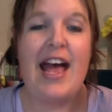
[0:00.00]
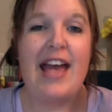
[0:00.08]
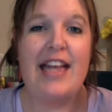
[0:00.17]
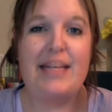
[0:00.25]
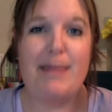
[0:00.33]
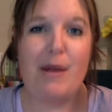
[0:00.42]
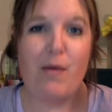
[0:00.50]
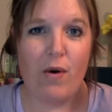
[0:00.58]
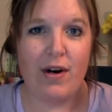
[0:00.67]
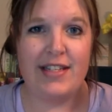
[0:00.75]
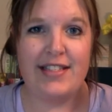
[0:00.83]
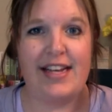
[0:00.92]
It's by
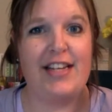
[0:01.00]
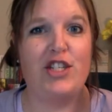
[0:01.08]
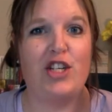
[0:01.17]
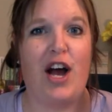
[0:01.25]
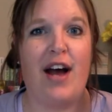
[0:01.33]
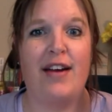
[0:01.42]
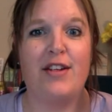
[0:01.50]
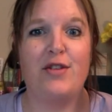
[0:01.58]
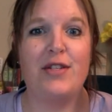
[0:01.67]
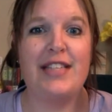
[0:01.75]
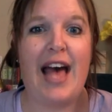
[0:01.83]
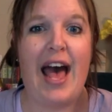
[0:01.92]
Warren St. John. So this
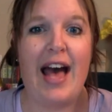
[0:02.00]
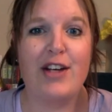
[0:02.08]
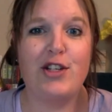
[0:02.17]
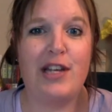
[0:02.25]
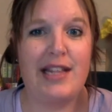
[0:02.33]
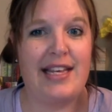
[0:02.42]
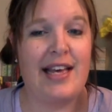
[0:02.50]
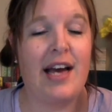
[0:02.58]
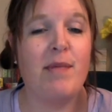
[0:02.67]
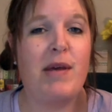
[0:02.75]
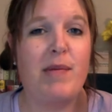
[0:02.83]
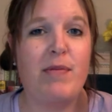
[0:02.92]
is actually the young
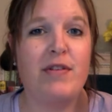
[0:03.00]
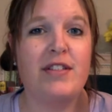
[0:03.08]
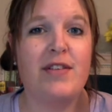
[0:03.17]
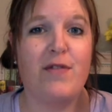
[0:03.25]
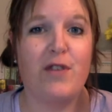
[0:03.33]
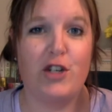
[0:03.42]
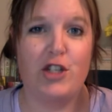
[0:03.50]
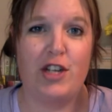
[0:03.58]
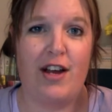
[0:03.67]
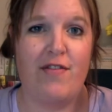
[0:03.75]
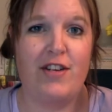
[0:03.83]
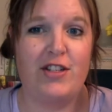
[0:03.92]
people's version
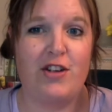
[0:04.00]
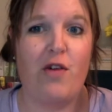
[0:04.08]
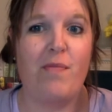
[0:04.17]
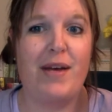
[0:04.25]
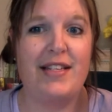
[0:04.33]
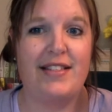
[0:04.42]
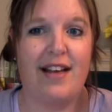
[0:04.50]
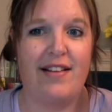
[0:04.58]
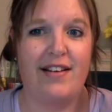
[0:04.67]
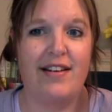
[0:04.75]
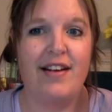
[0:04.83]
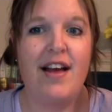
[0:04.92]
of an adult
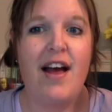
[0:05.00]
bestseller.